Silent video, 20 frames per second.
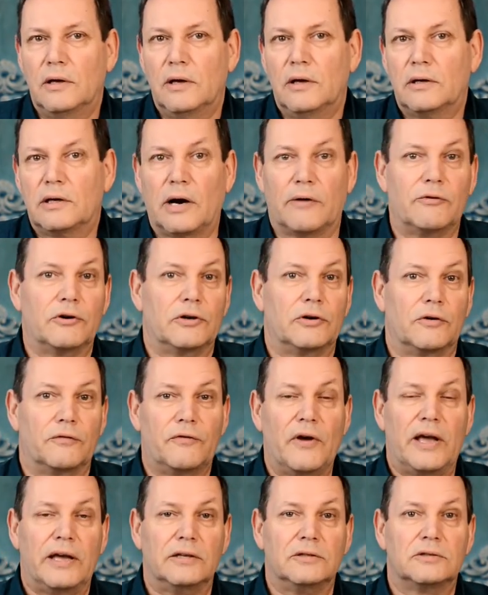Covering your
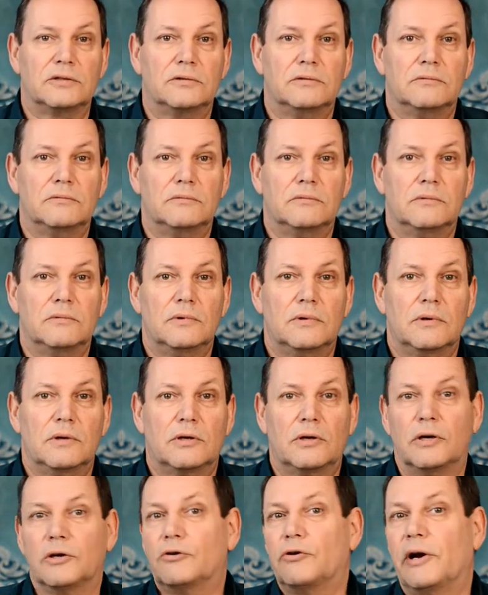face
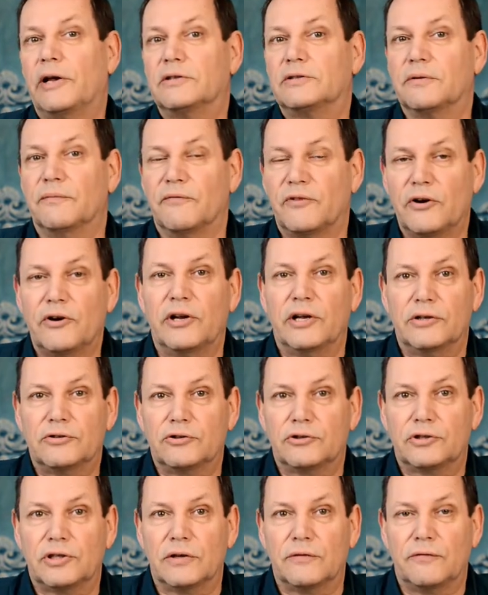can create some very
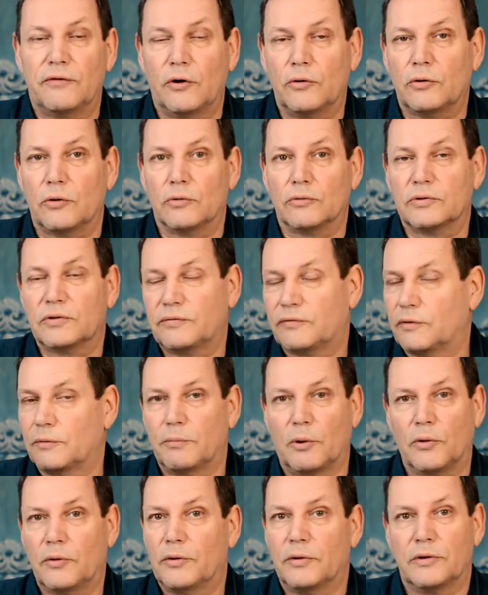interesting photos for
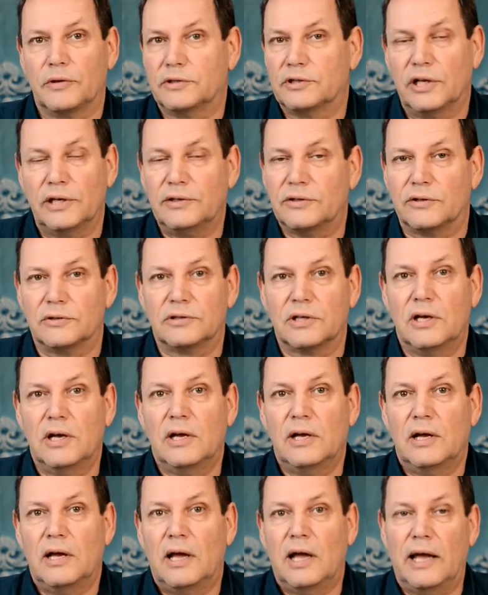both of the genders.
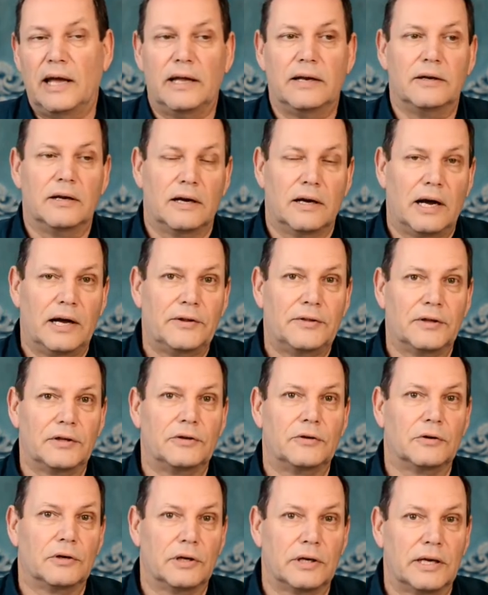And I think
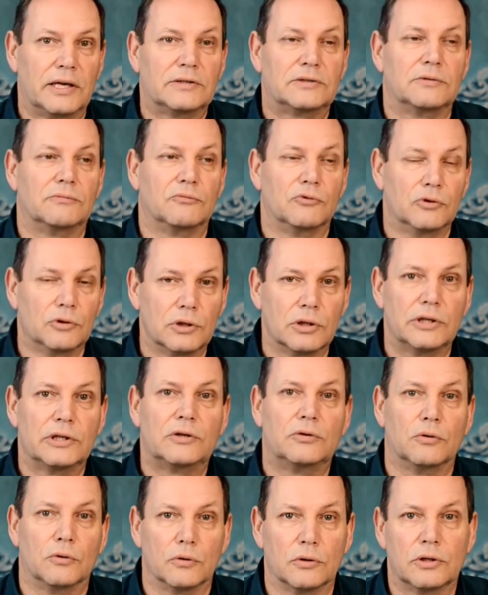you can get some really
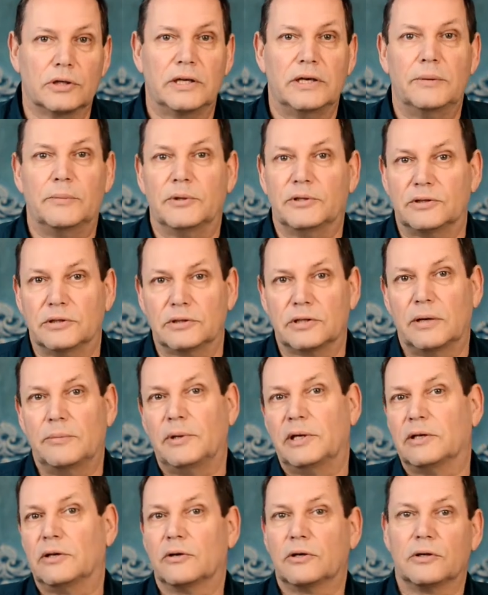cool looking images. I
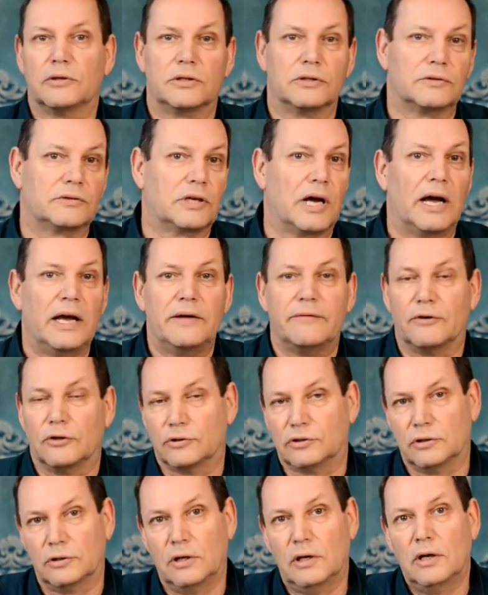mean, look at this guy
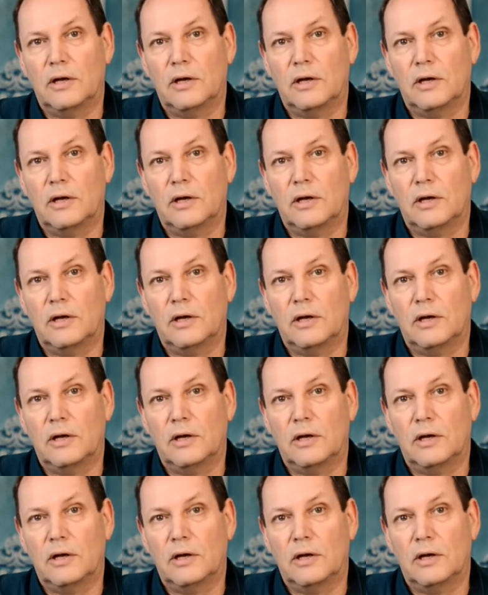version.